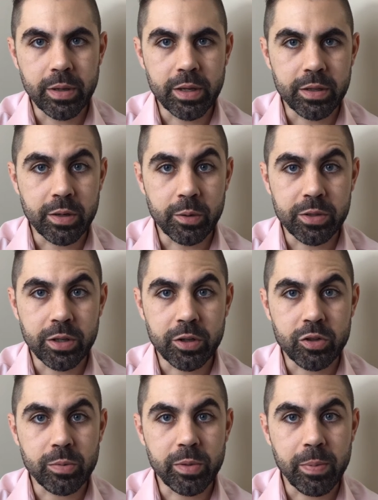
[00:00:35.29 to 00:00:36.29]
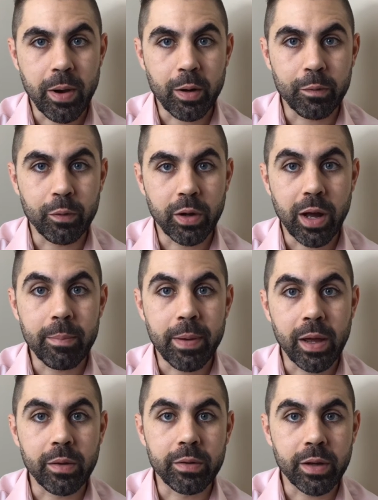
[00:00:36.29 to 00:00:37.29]
It's an extremely powerful
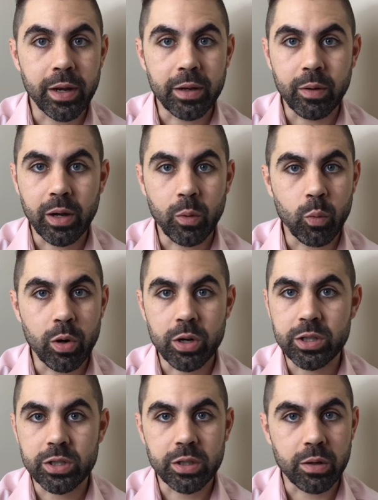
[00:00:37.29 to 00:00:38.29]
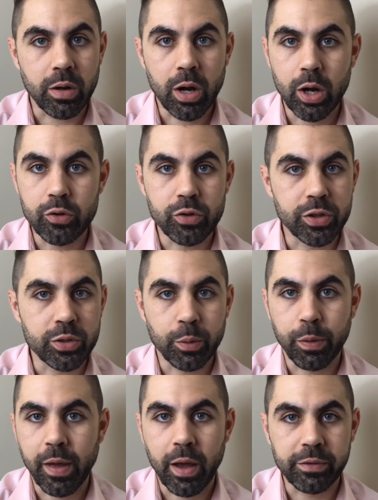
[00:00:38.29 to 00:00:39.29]
compound, and it works, you know, hundreds
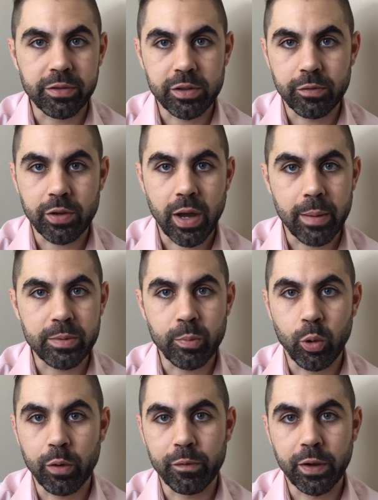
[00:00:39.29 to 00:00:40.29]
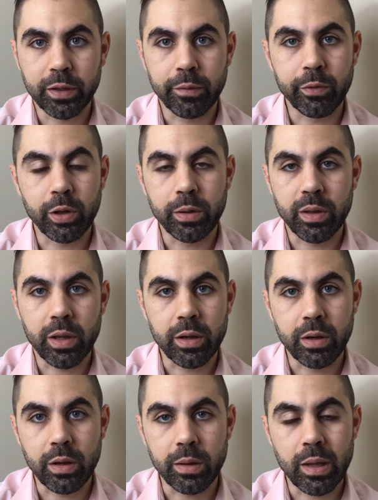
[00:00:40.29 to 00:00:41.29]
or thousands of times more effectively
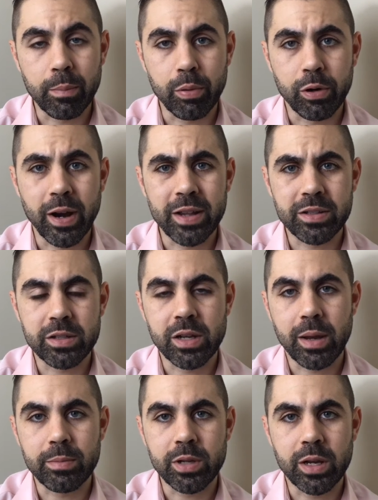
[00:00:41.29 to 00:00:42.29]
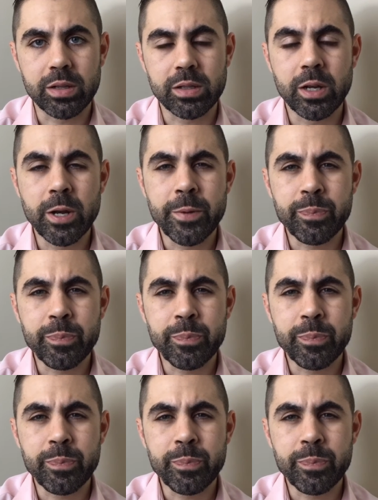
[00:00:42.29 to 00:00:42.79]
than paracetam does.